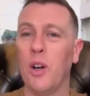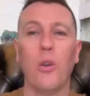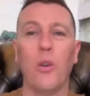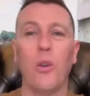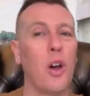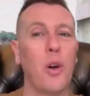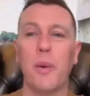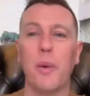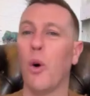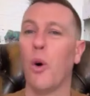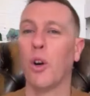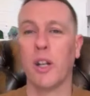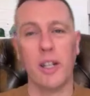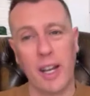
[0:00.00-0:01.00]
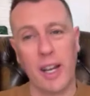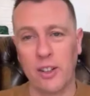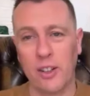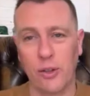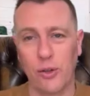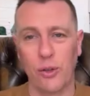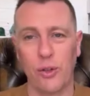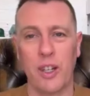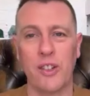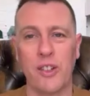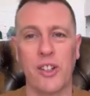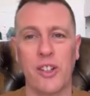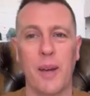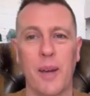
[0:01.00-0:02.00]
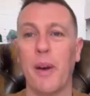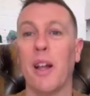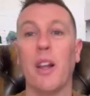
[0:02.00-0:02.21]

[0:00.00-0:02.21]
although we're more connected through the internet,